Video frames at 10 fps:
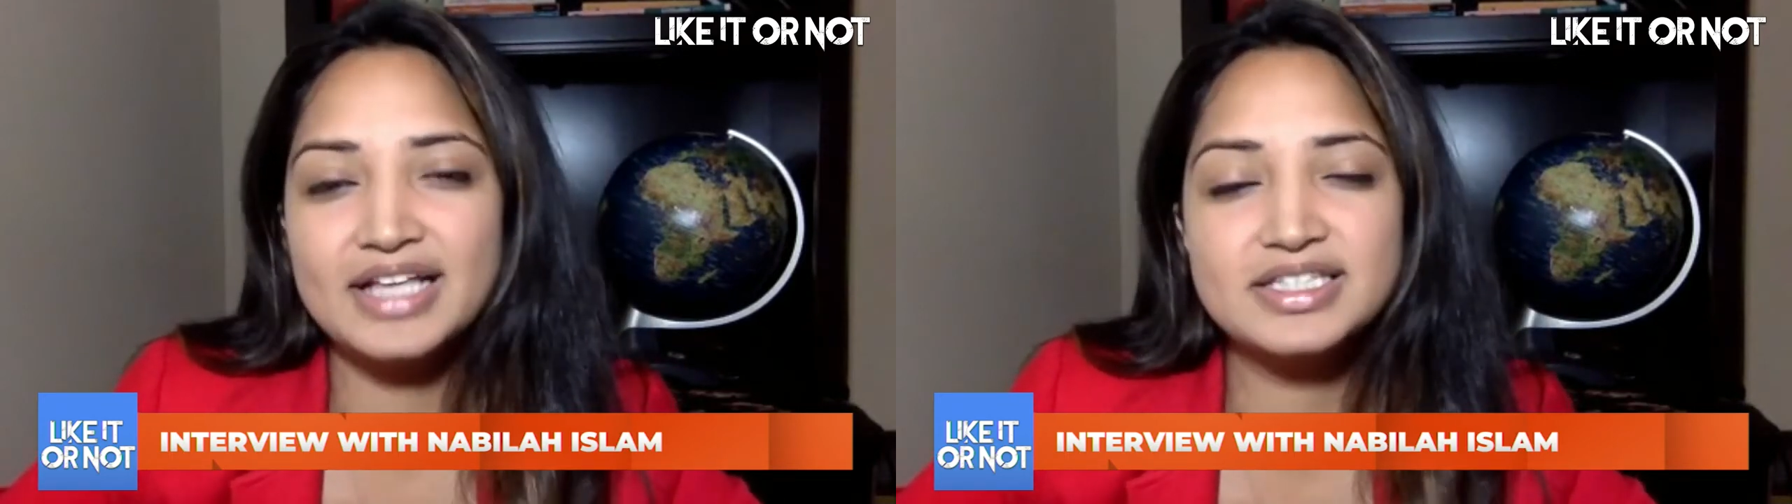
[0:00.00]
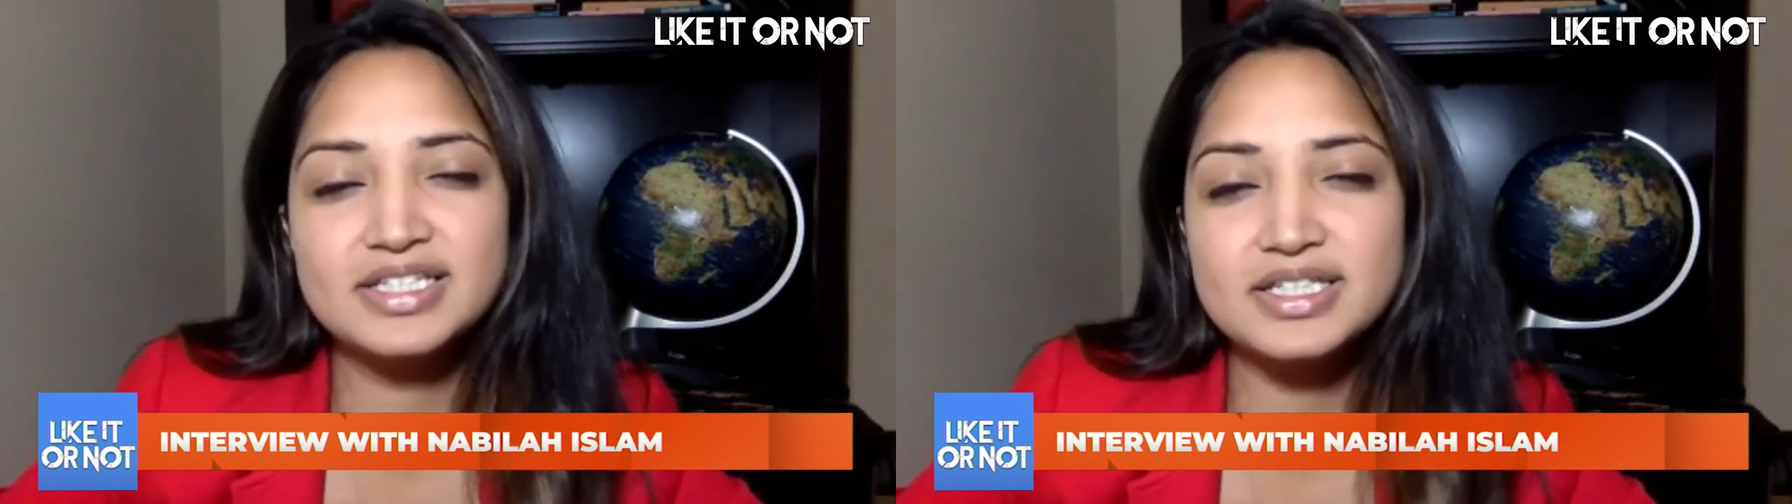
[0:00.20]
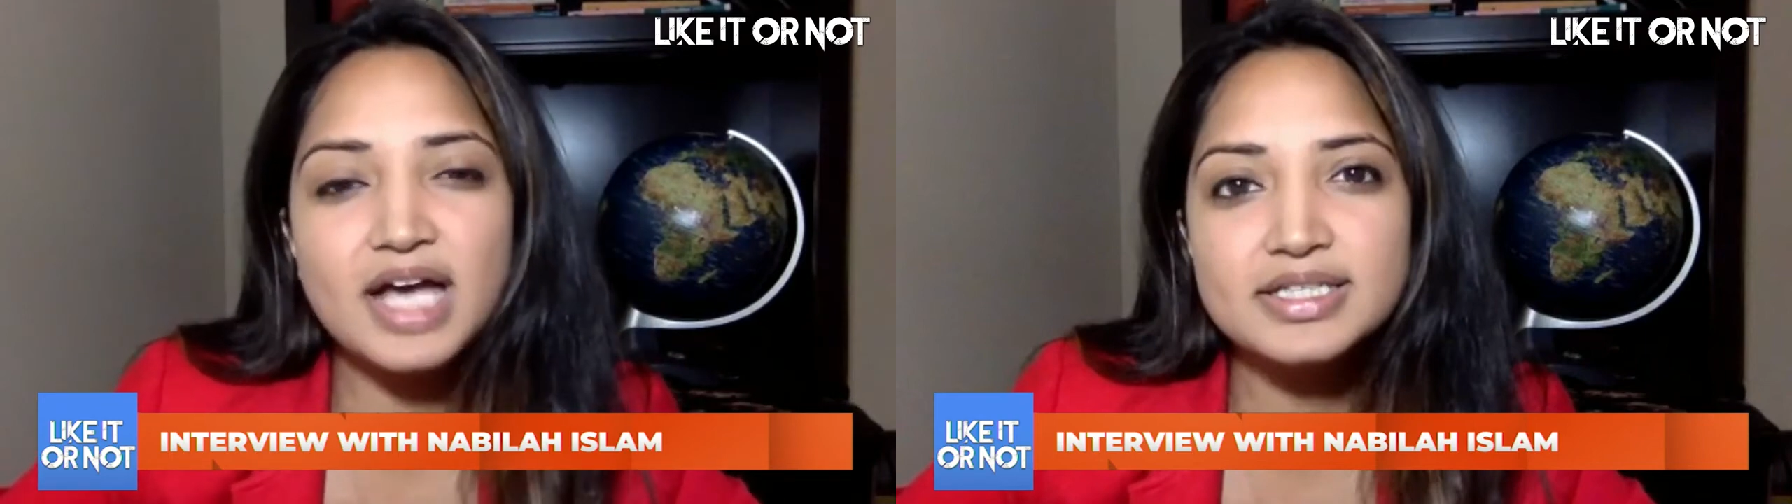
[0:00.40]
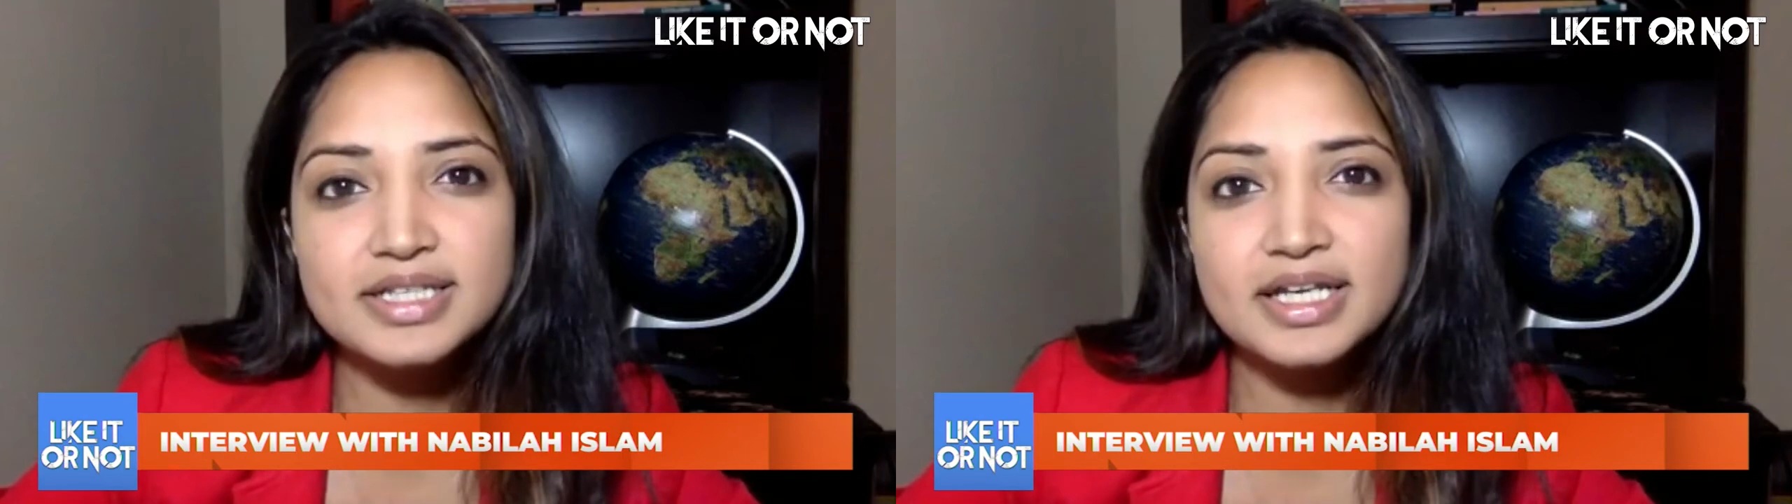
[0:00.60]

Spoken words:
disgusting.